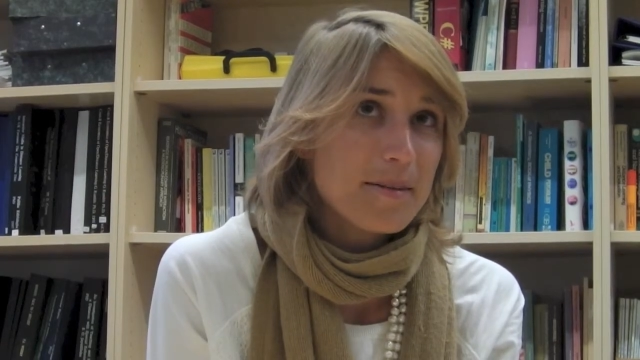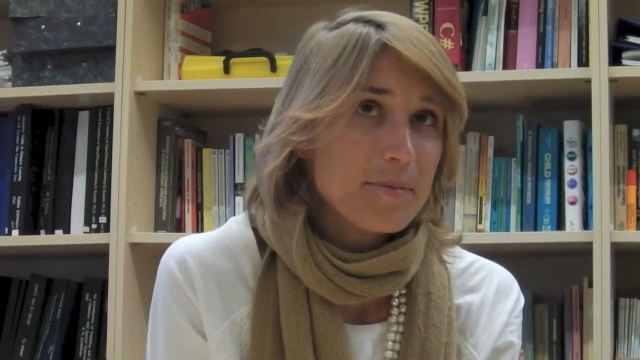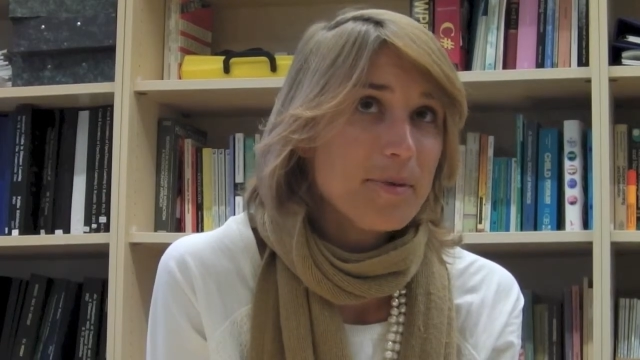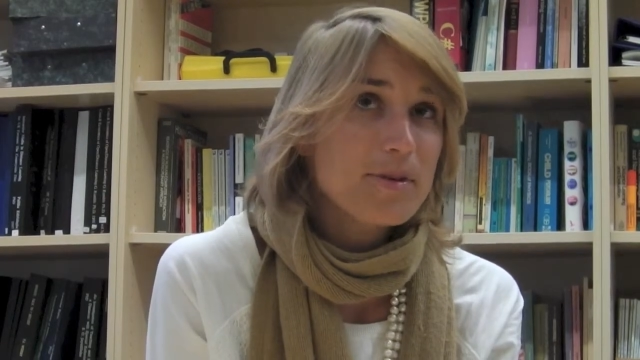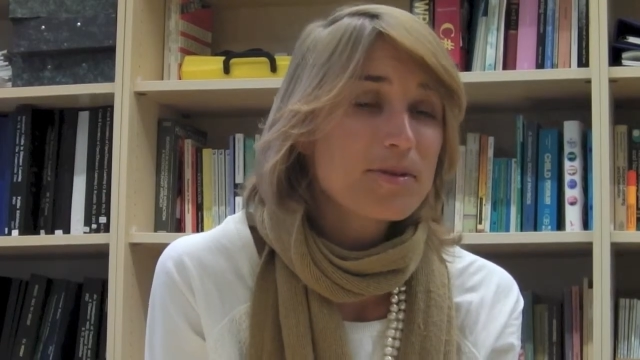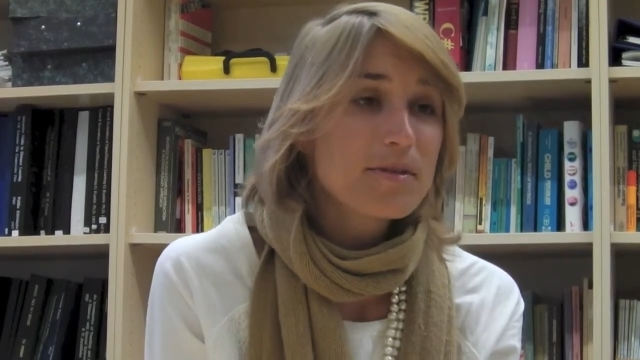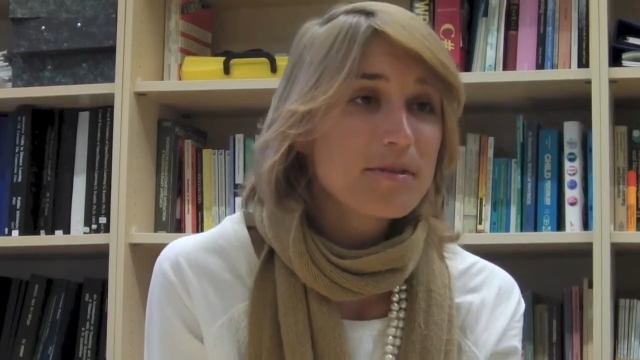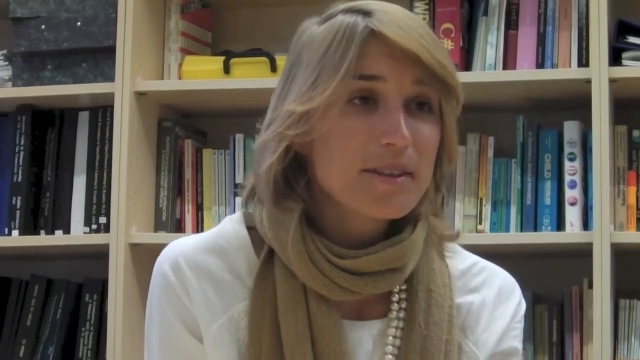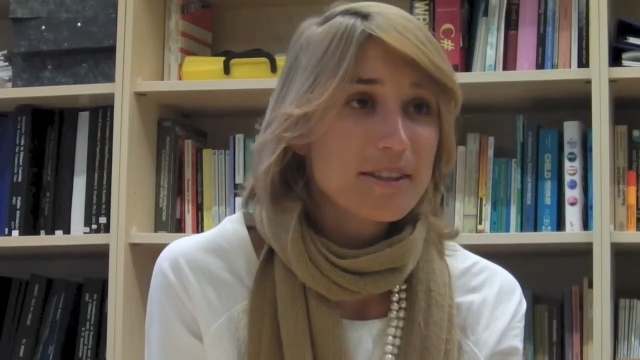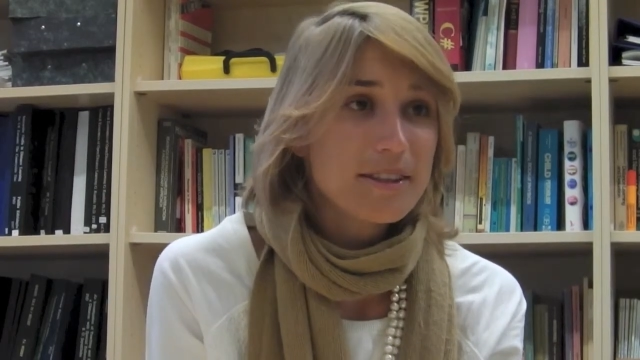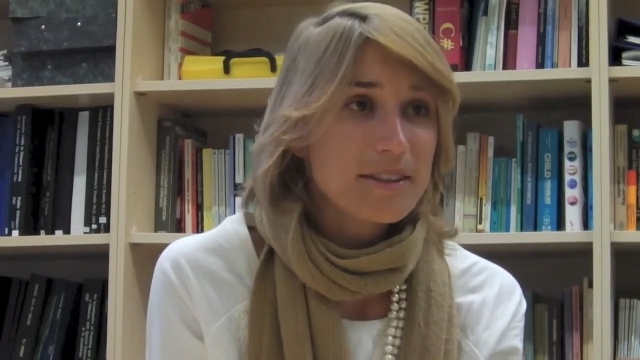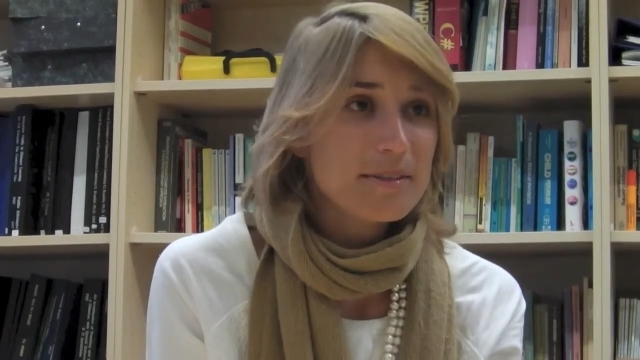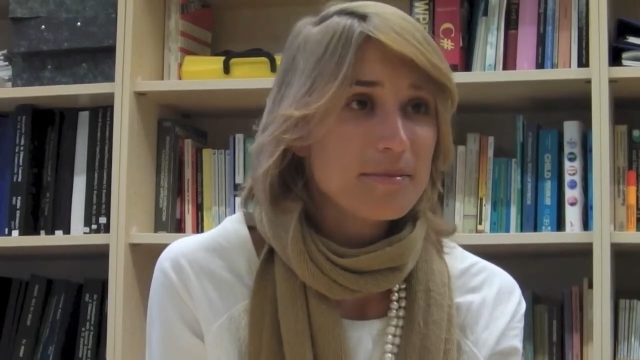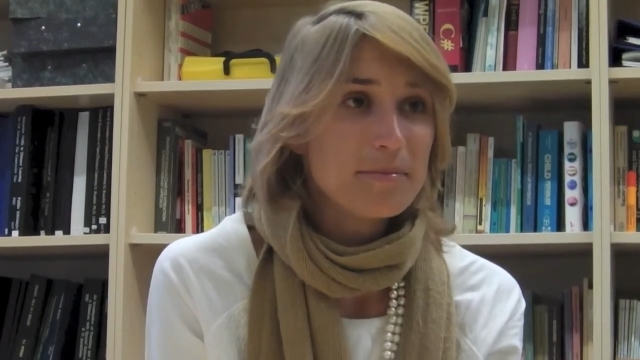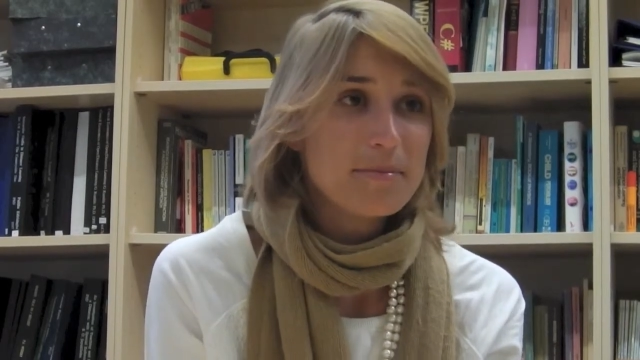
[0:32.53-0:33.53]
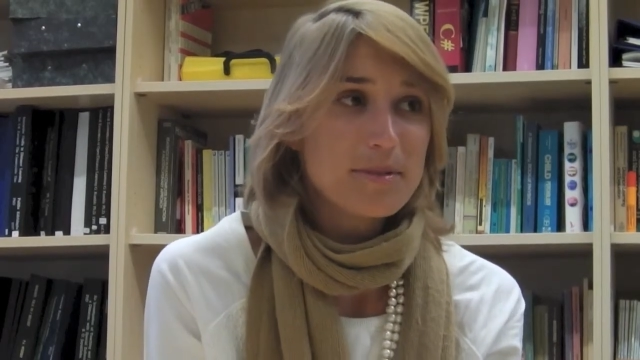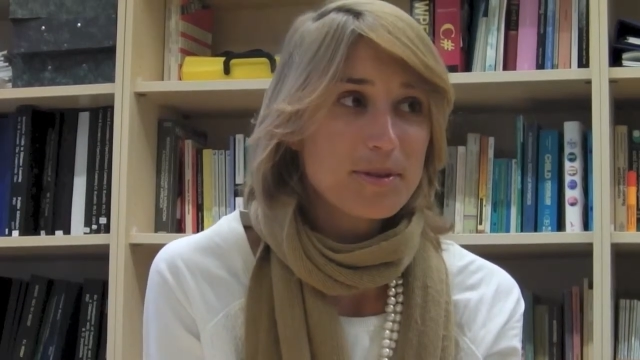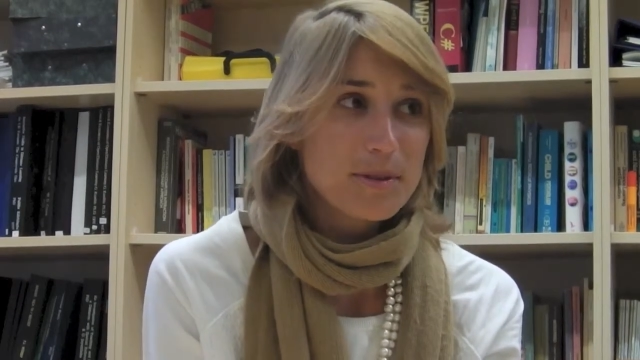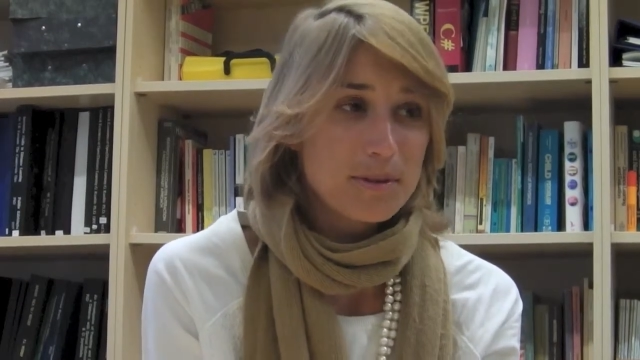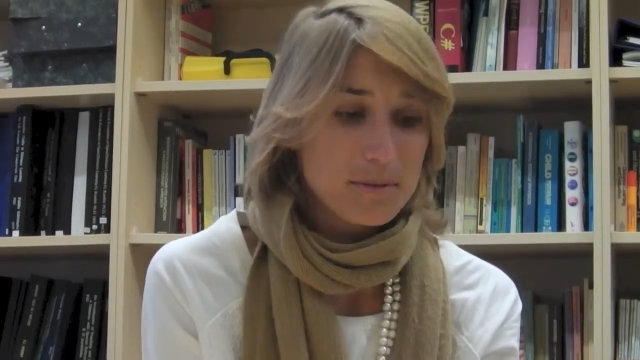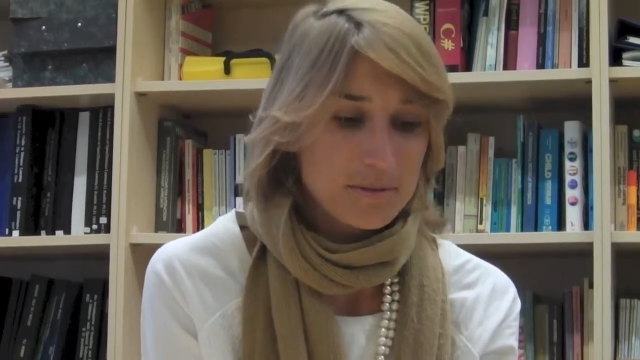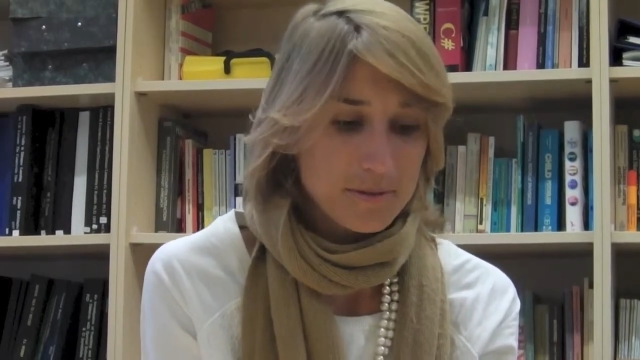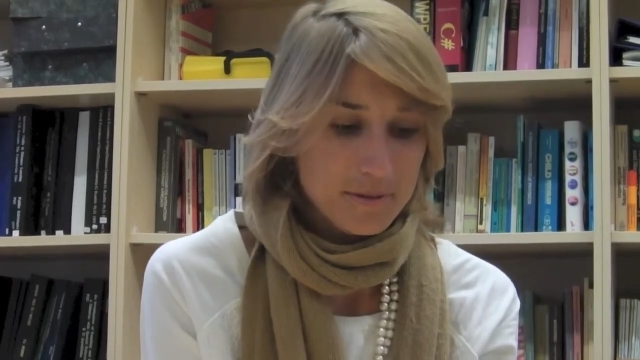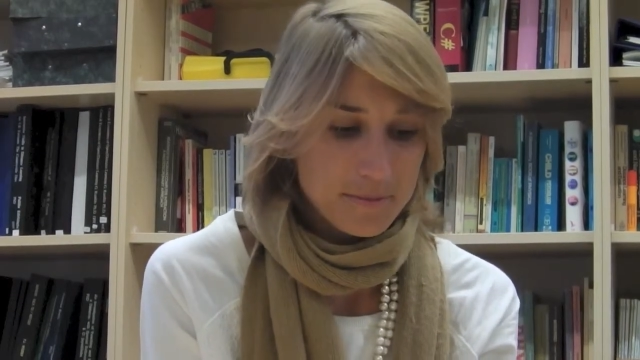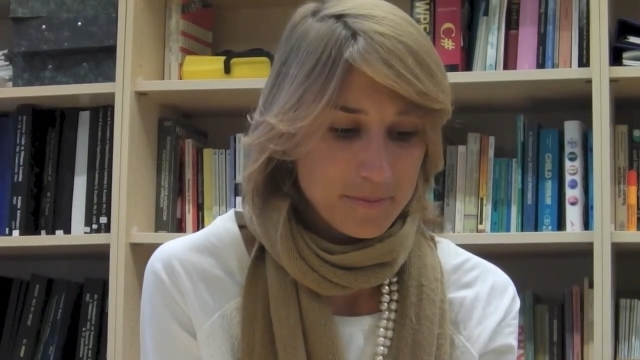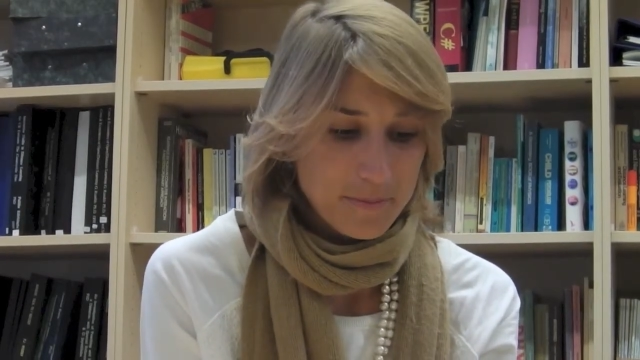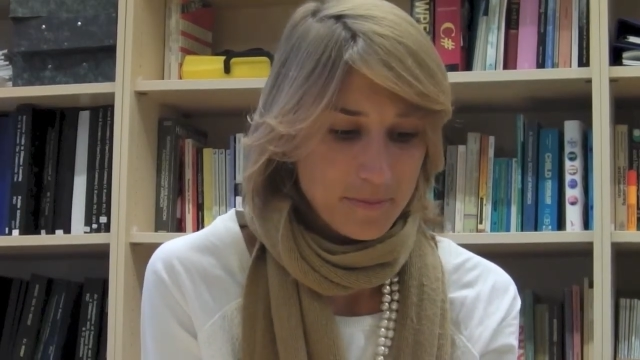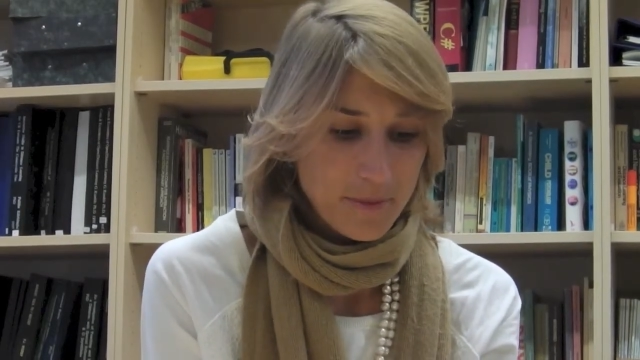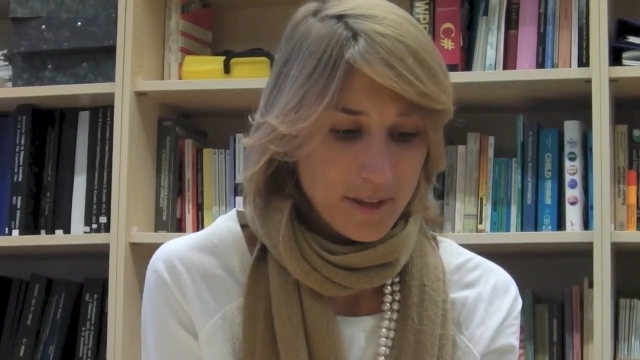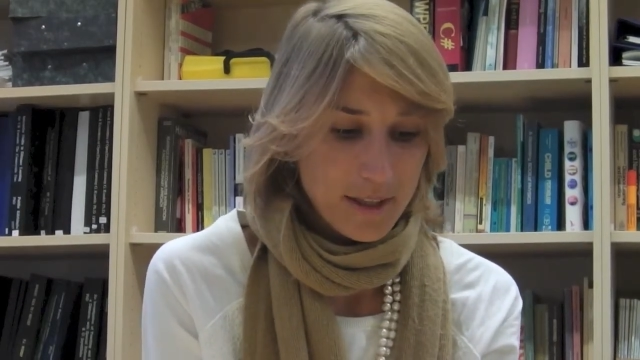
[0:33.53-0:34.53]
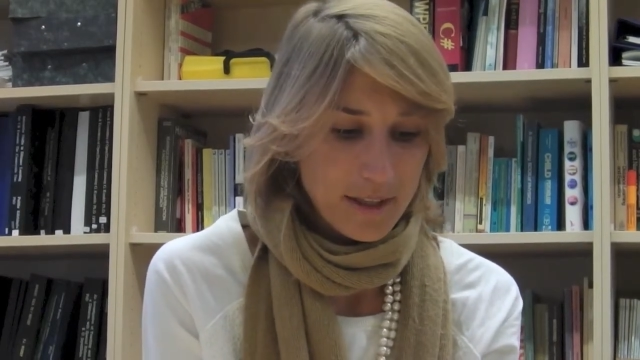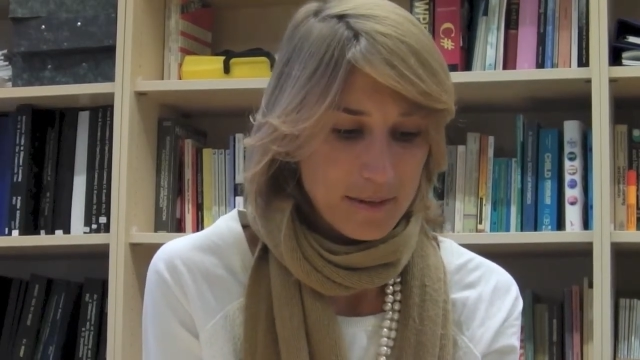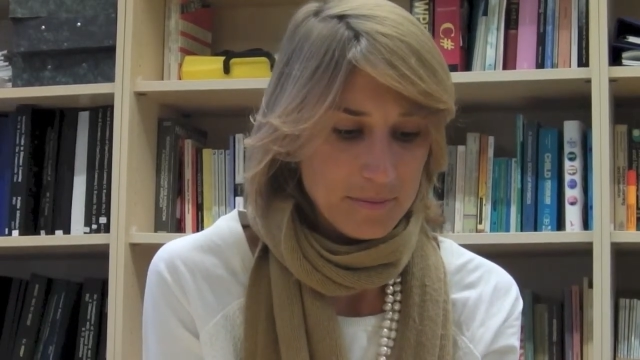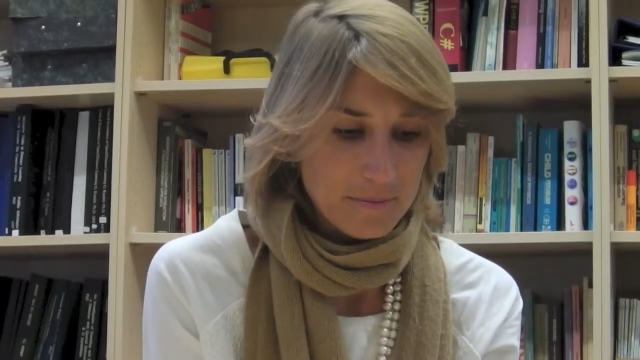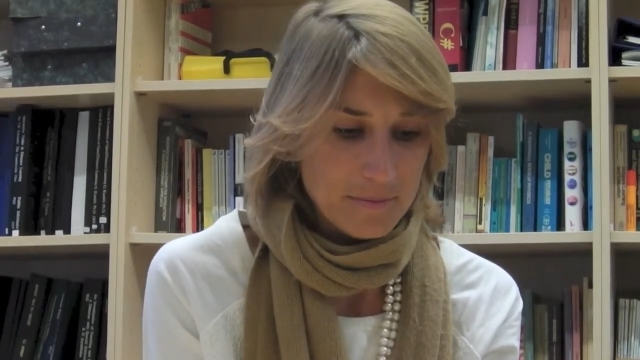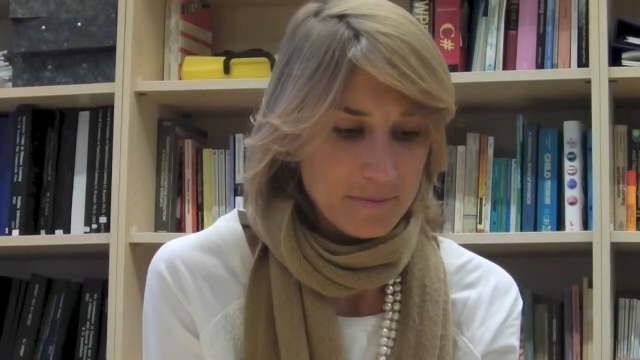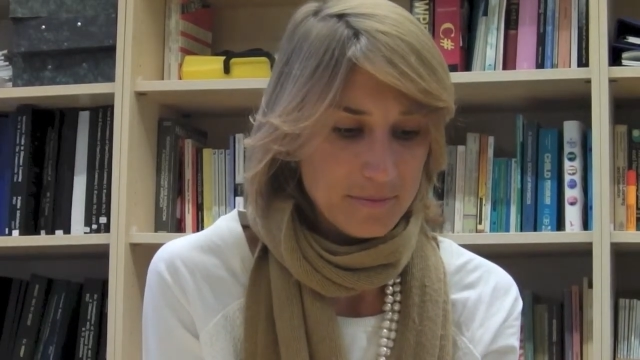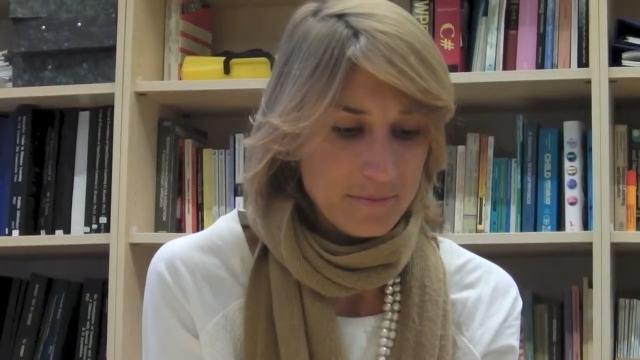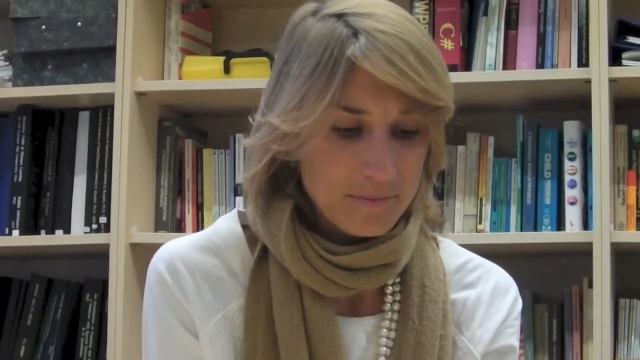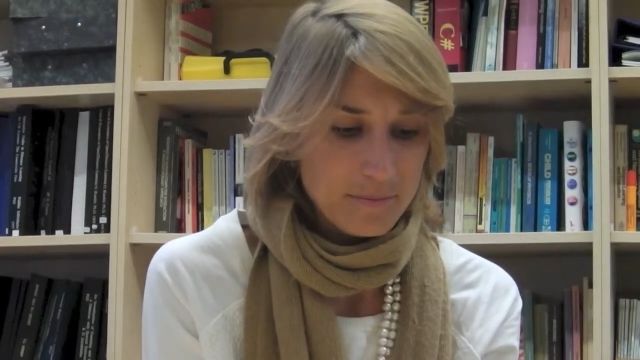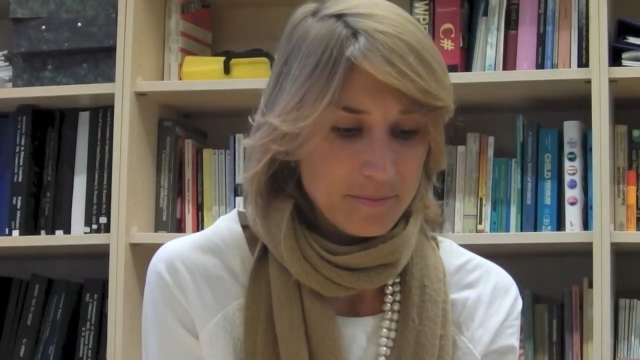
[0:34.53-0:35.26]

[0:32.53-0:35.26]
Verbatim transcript: most of the sort of um,